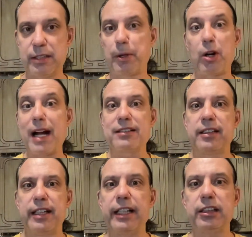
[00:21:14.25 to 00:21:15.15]

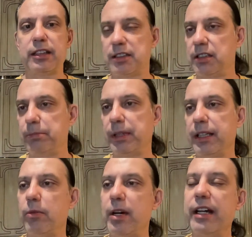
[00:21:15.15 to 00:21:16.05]
Procrastination is simply a
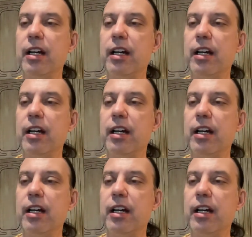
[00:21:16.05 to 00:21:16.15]
way